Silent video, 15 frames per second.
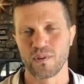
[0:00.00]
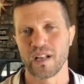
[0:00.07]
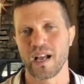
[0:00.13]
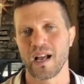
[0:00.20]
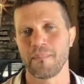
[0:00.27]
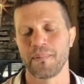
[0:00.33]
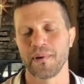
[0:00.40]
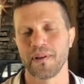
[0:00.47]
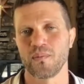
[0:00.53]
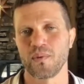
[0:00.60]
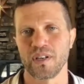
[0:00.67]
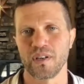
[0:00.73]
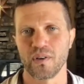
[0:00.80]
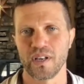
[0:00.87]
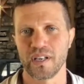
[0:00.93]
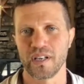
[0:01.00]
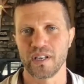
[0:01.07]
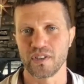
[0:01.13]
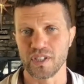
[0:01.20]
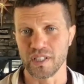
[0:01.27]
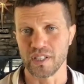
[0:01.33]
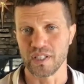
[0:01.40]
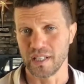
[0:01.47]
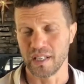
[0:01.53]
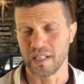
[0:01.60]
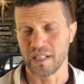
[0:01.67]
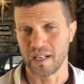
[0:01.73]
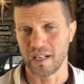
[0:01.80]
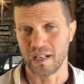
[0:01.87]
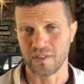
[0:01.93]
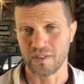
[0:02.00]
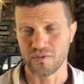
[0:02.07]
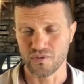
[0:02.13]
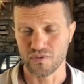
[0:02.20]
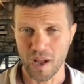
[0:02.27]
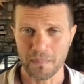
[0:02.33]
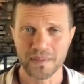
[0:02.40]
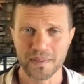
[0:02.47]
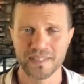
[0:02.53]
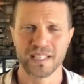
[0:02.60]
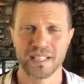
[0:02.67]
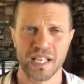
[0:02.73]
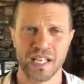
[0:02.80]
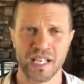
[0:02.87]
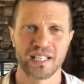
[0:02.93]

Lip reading: happens when your energy drops